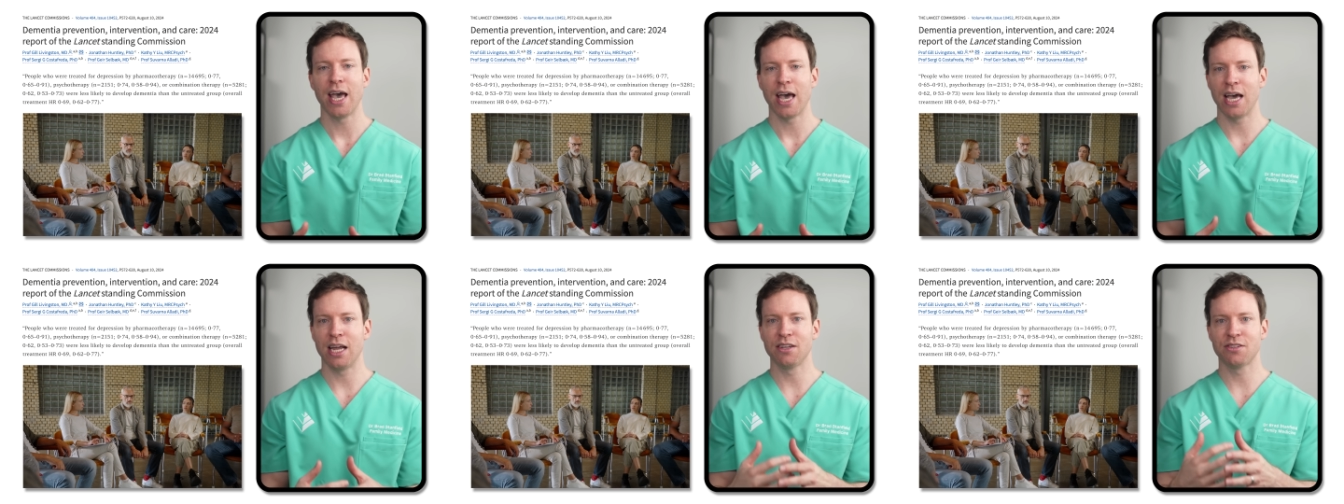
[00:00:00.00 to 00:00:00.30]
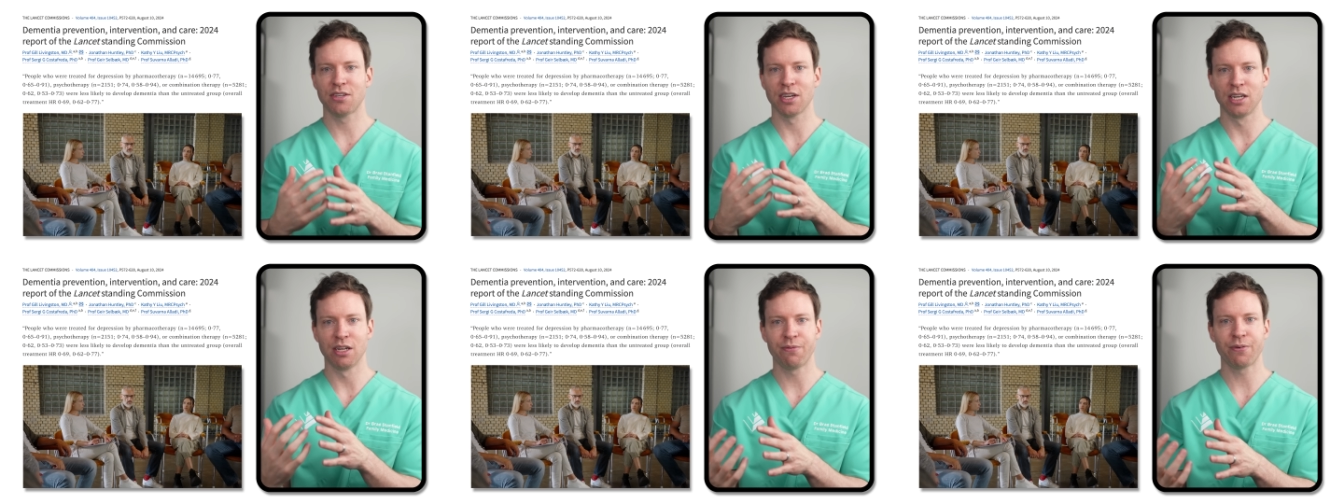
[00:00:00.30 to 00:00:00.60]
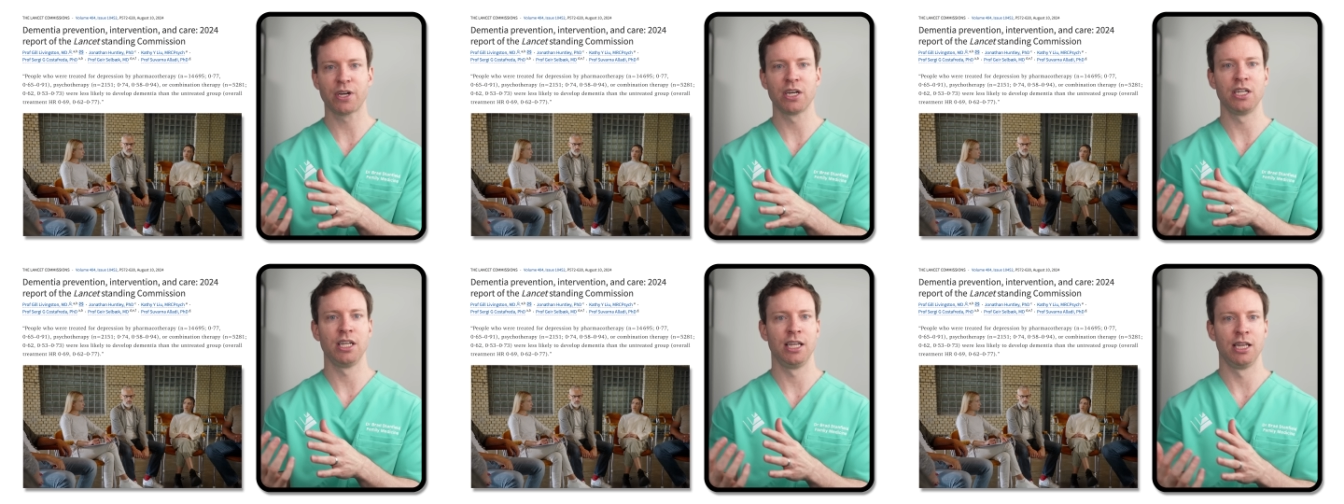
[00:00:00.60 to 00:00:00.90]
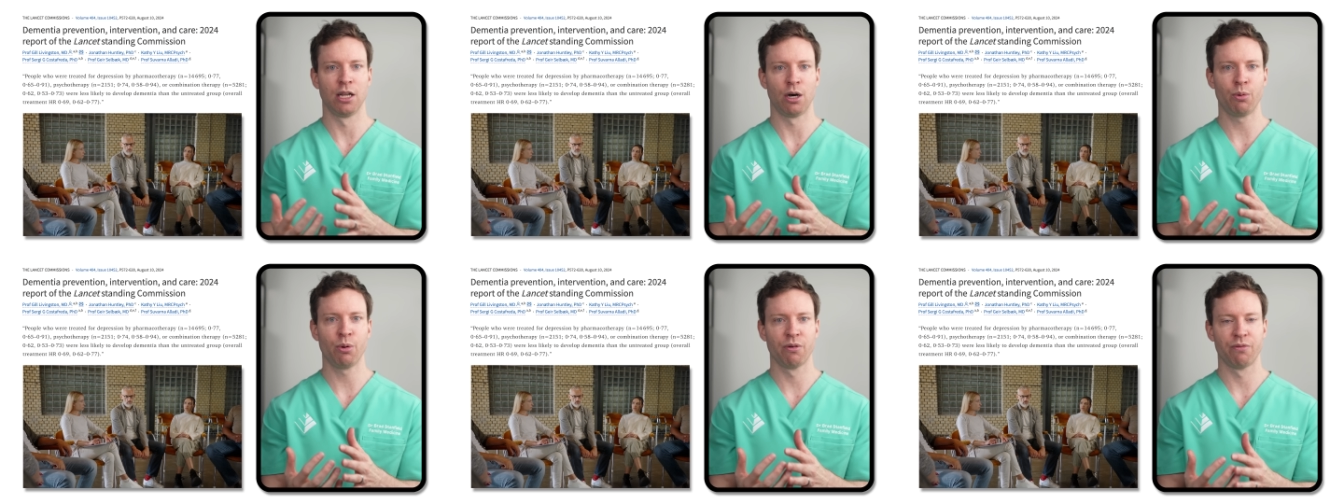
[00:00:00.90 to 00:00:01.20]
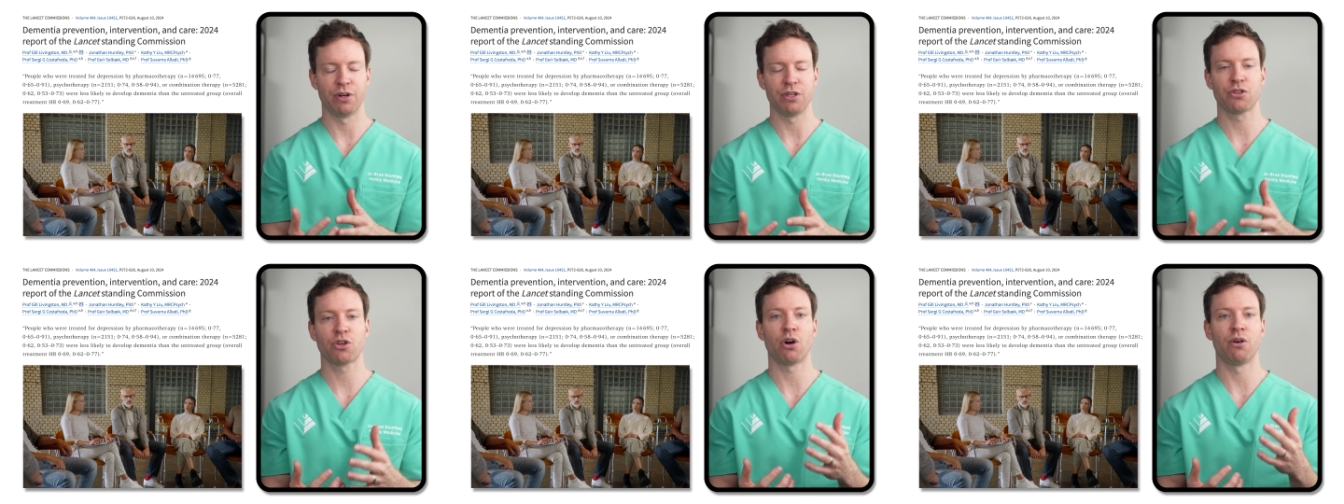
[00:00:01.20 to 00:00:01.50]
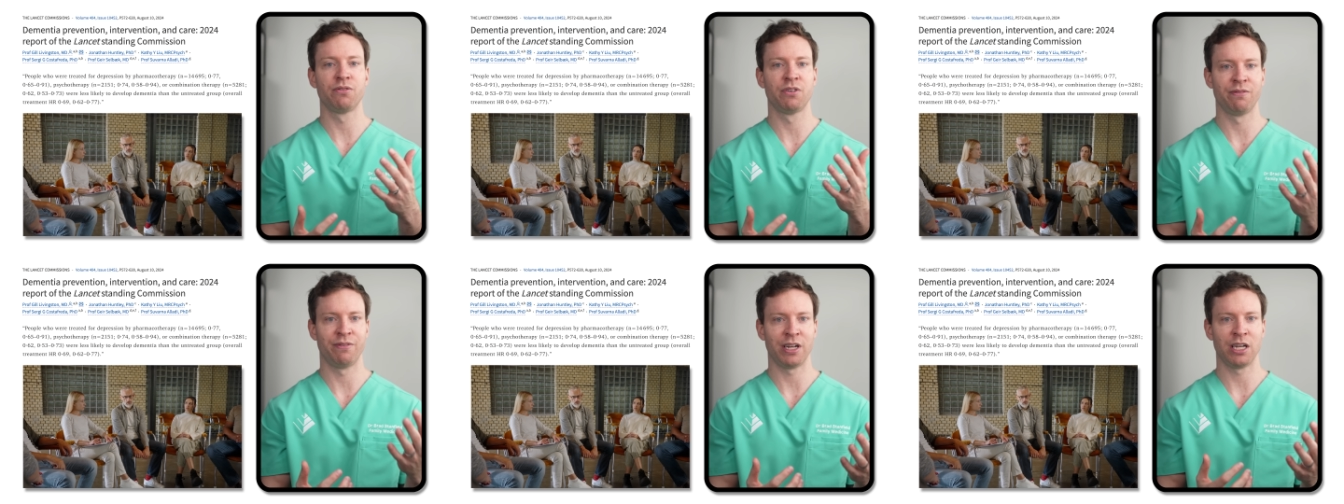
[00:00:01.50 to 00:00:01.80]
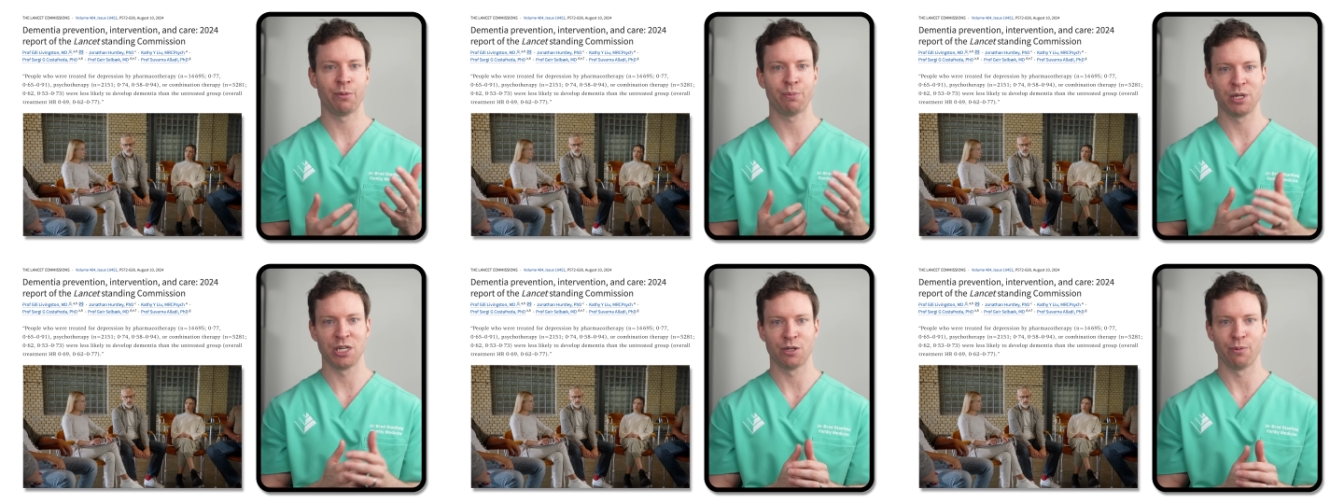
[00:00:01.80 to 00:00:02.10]
had a significantly lower risk of
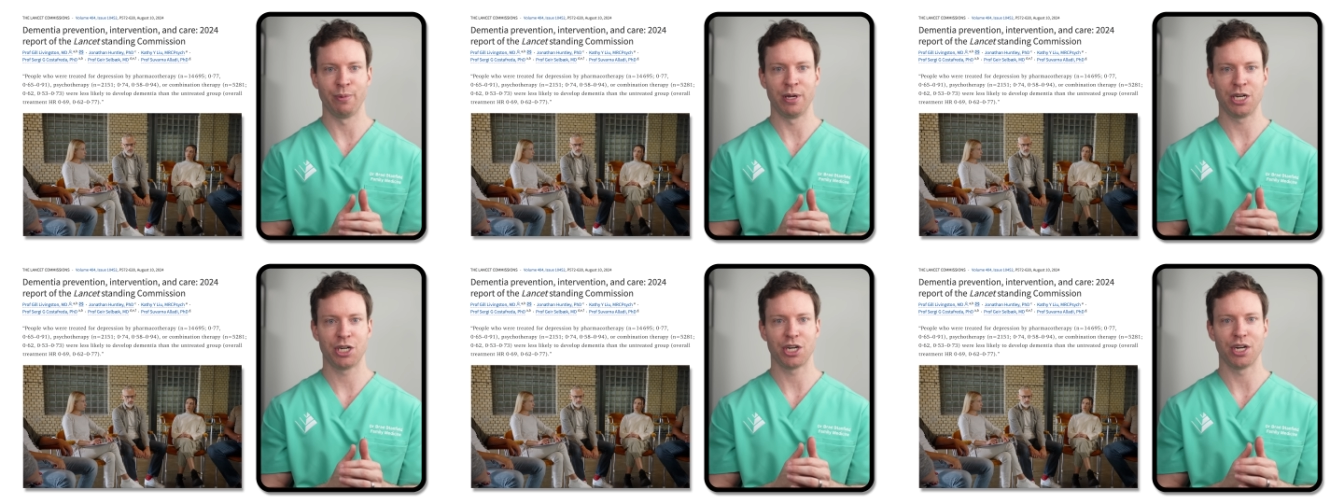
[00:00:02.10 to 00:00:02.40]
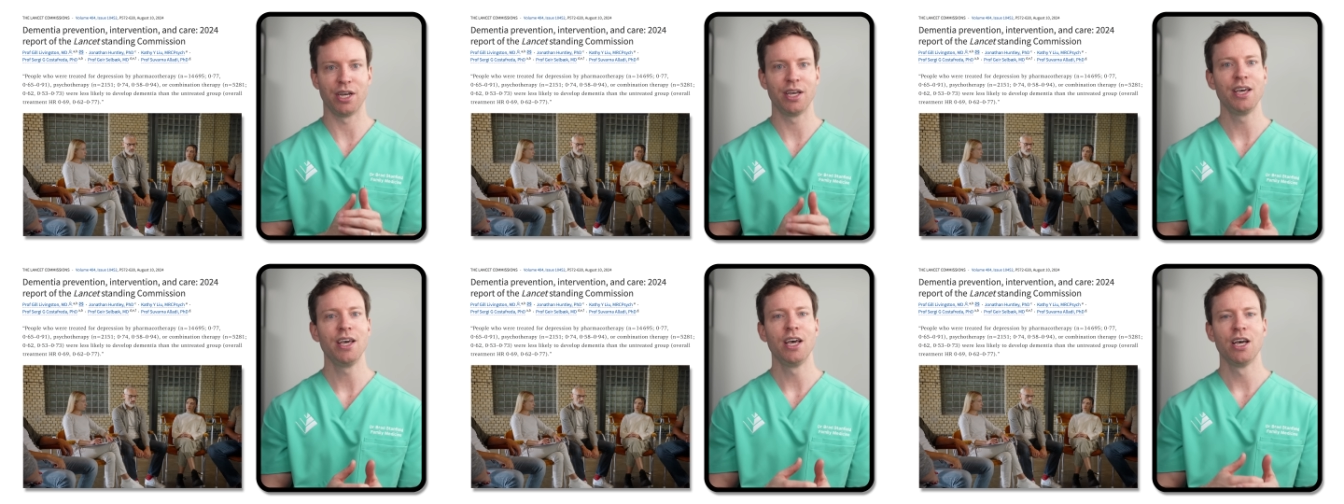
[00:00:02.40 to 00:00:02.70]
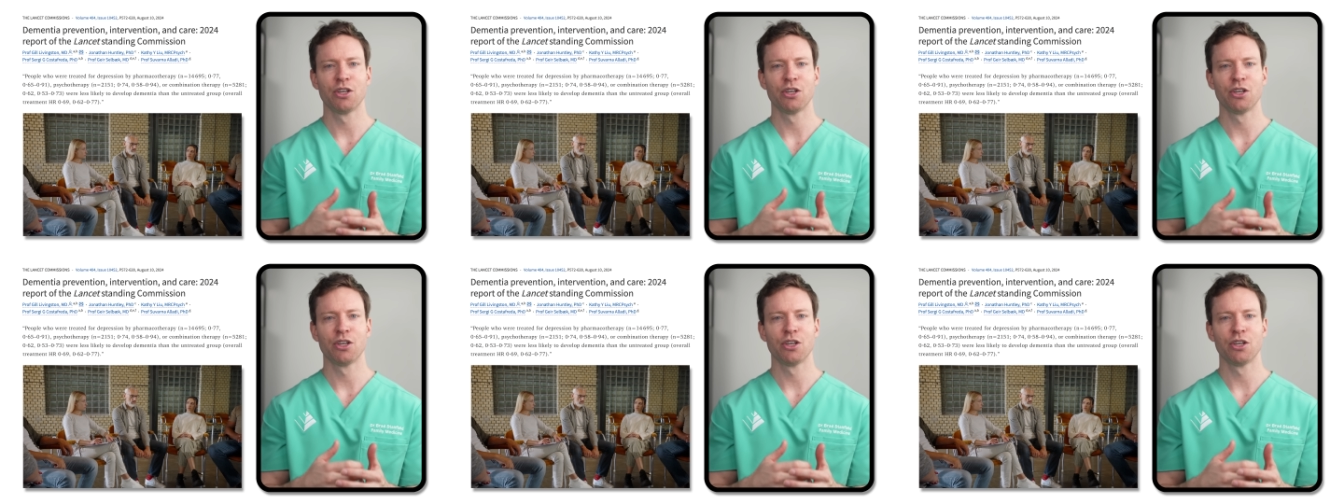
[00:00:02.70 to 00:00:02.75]
developing dementia.